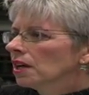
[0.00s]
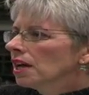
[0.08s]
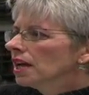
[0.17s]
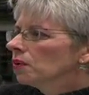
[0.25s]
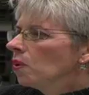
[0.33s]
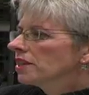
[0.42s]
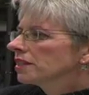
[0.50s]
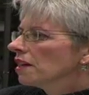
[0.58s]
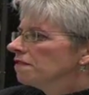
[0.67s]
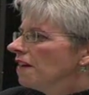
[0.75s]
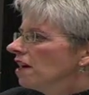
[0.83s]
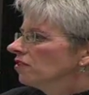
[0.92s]
It was the
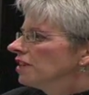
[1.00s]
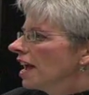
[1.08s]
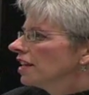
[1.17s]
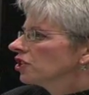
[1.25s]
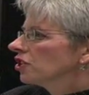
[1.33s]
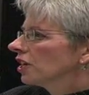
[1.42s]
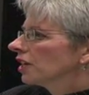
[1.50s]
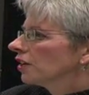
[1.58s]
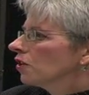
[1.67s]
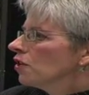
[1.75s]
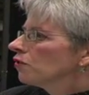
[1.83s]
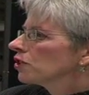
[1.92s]
foundation
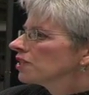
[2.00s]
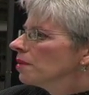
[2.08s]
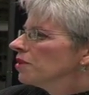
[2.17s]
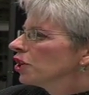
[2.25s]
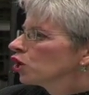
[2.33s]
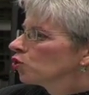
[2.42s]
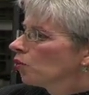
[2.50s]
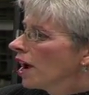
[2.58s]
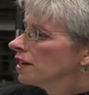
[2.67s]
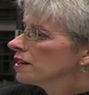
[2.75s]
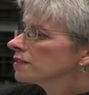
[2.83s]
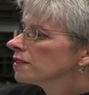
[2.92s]
for some of the
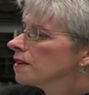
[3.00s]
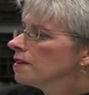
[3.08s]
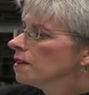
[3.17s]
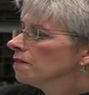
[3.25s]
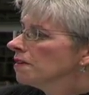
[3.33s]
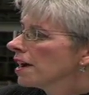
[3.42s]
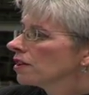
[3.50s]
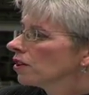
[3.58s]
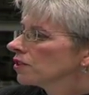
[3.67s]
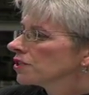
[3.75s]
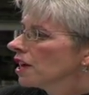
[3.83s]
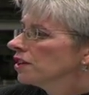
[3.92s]
greatest
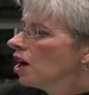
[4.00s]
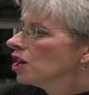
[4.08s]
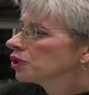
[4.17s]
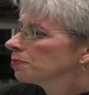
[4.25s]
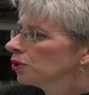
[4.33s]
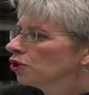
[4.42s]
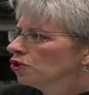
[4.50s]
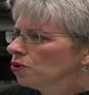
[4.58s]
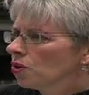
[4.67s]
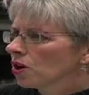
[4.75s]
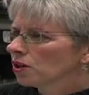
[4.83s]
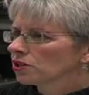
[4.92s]
innovators and
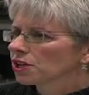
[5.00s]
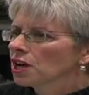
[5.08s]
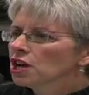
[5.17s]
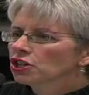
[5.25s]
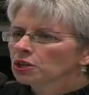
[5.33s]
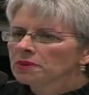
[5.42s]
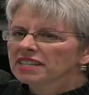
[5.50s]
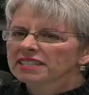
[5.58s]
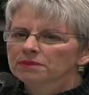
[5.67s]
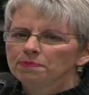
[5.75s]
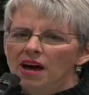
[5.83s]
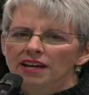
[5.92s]
entrepreneurs to be
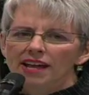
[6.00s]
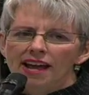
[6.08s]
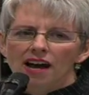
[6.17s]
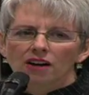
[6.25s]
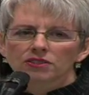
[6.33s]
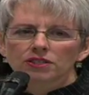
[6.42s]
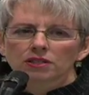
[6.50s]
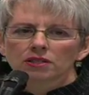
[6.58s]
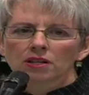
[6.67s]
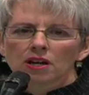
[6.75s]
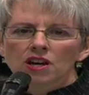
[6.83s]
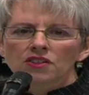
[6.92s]
spun out.
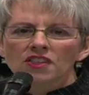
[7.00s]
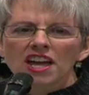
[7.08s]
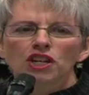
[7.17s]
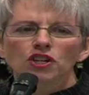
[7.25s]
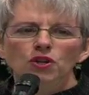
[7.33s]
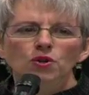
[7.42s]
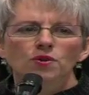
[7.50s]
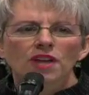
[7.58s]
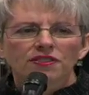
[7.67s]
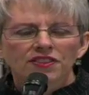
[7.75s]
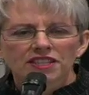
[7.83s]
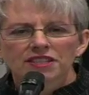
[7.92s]
They knew
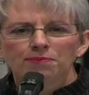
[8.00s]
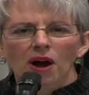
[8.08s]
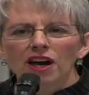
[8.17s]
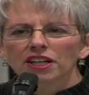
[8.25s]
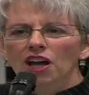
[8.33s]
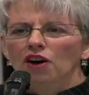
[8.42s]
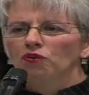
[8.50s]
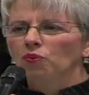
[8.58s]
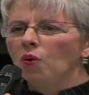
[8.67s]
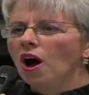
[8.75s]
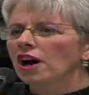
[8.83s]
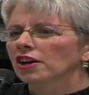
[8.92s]
that this body of
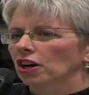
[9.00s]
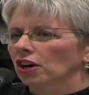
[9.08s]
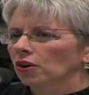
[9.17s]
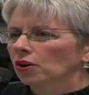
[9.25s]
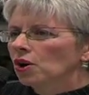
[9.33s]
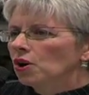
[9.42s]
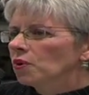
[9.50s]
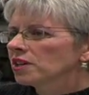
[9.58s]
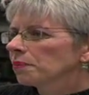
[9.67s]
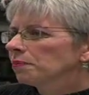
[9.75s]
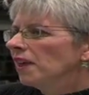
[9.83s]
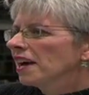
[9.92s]
water was
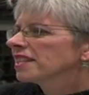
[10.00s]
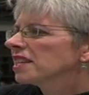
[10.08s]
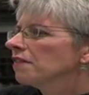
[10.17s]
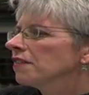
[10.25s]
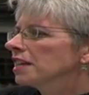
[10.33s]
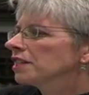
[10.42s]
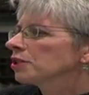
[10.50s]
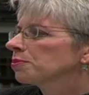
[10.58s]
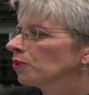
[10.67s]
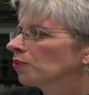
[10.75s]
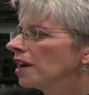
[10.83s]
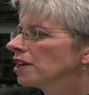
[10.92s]
a place of
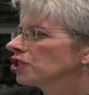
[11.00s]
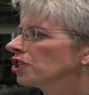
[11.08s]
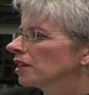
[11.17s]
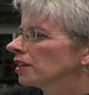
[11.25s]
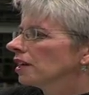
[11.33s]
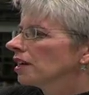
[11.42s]
inspiration,